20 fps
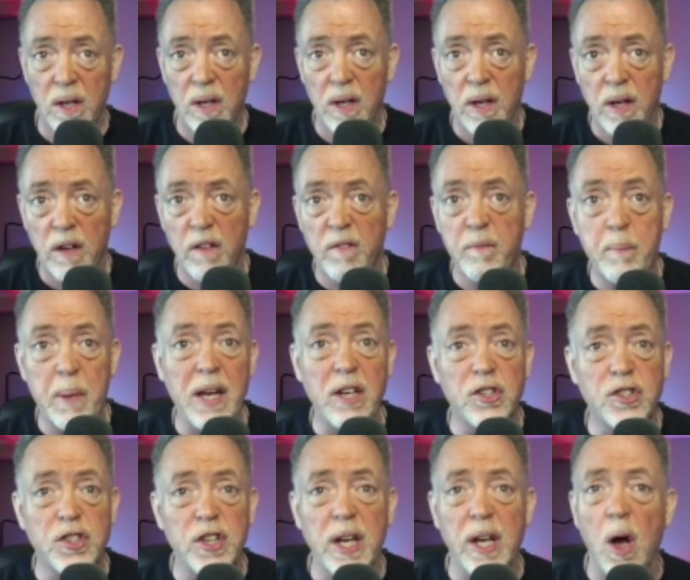If
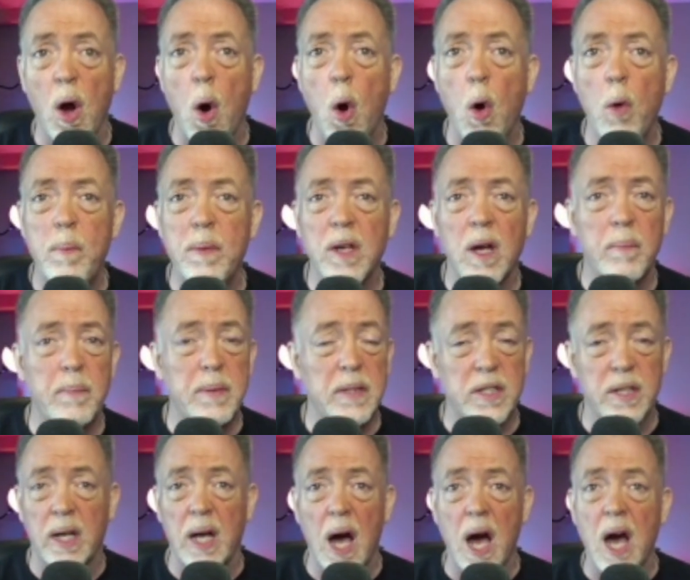Beijing opened up its
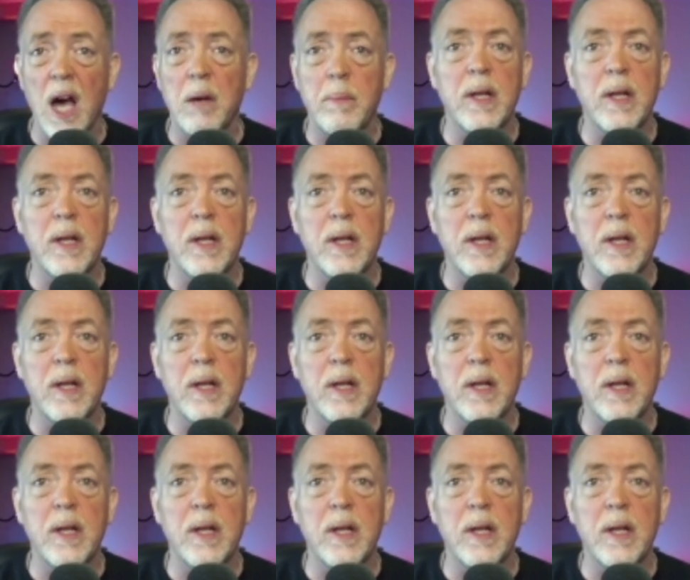economy,